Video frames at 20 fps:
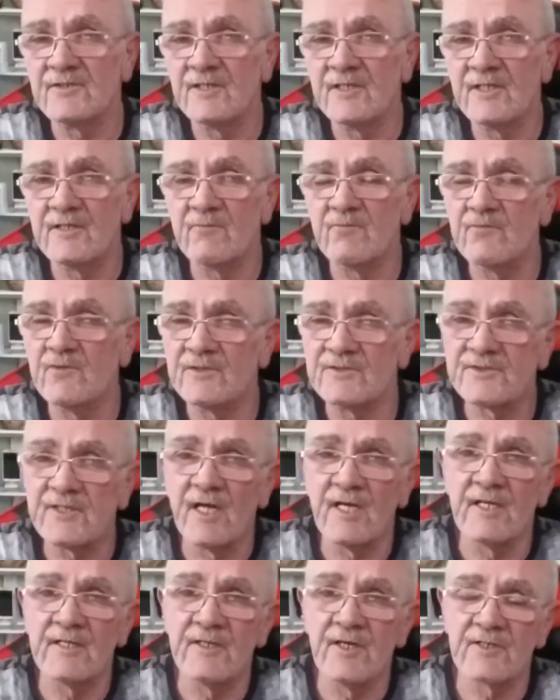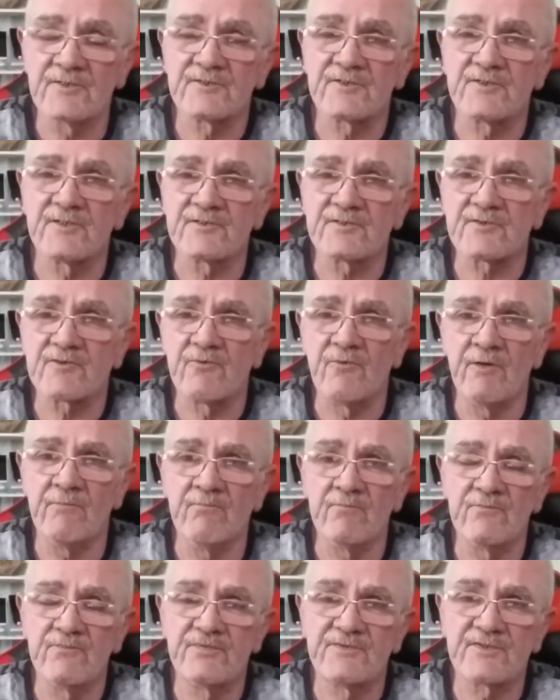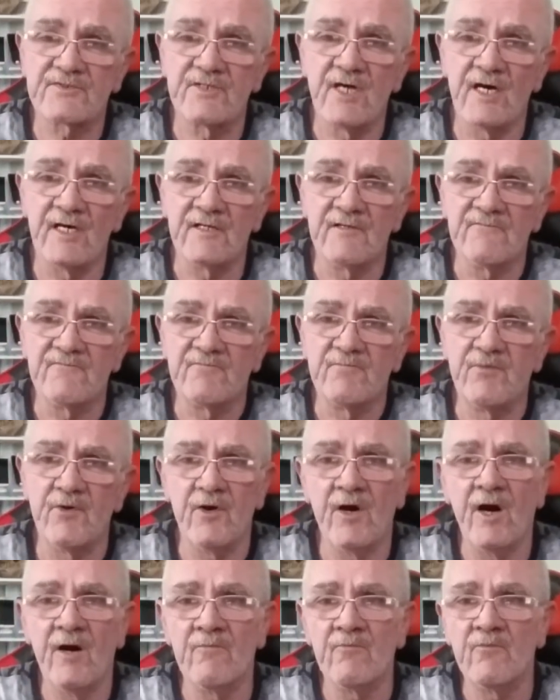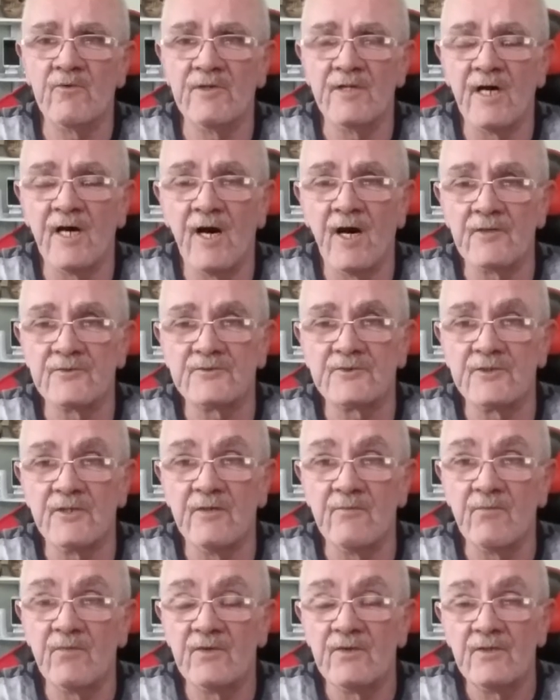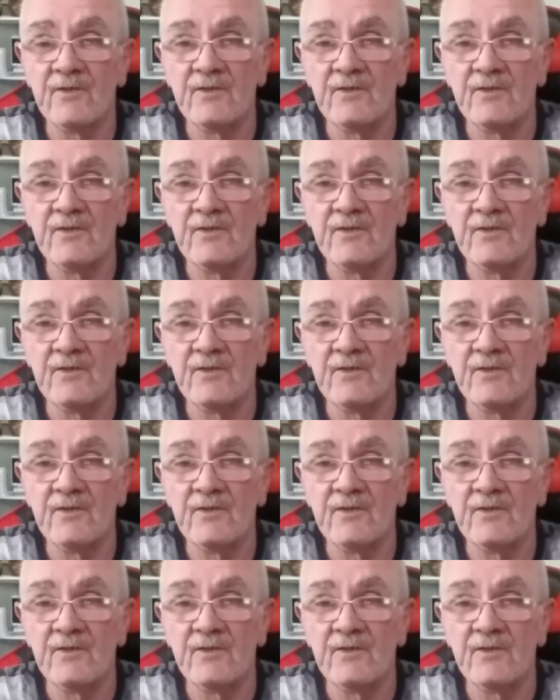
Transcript: They're, we're telling us to scrimp, save, put up with hardship.